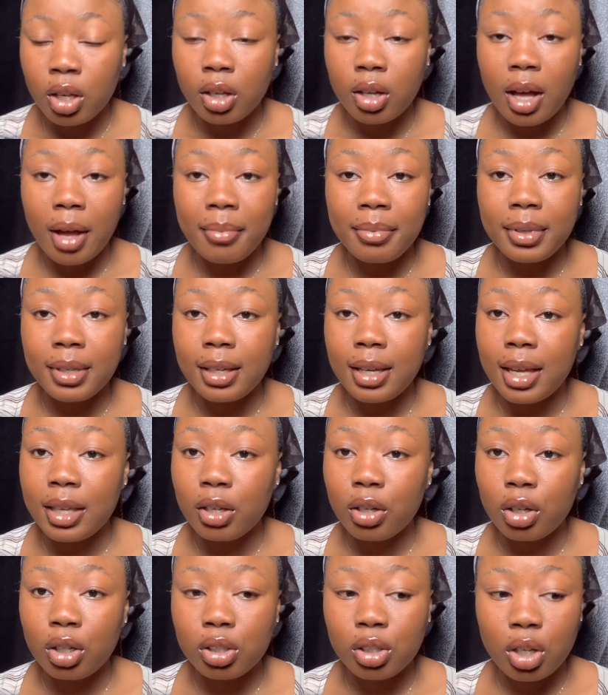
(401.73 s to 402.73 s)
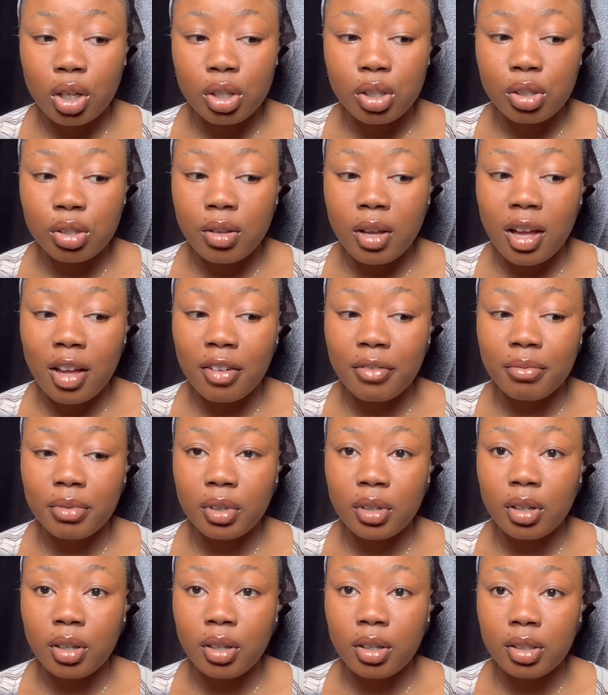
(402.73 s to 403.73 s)
You can bring any socks you have,
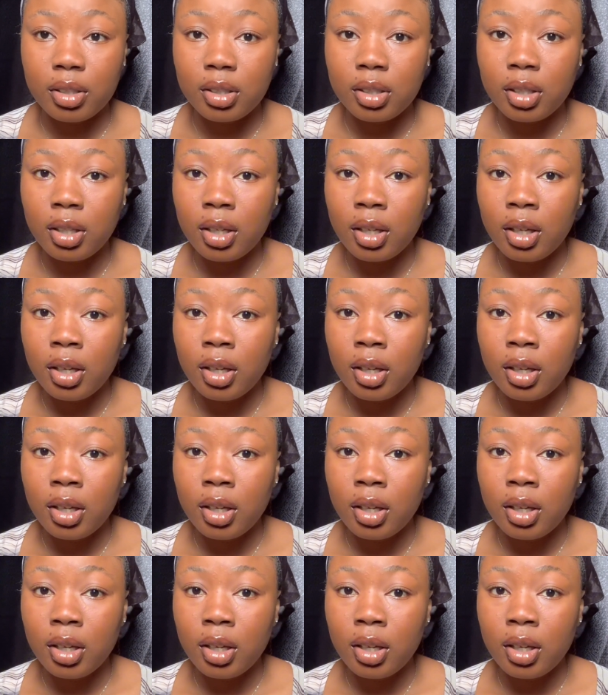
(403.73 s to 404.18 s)
because